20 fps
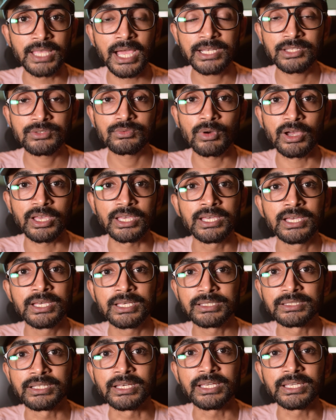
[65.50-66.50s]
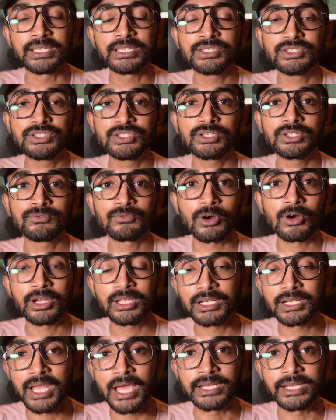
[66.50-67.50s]
that is why the engine
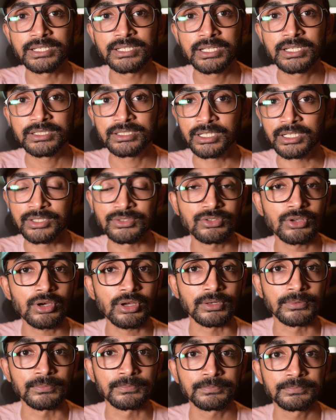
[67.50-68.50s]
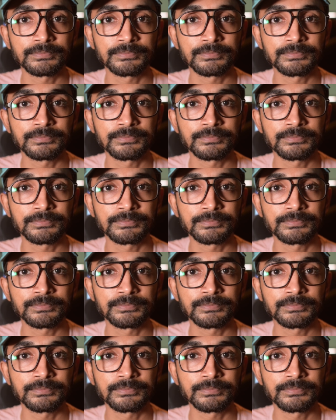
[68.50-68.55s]
warning light turns on.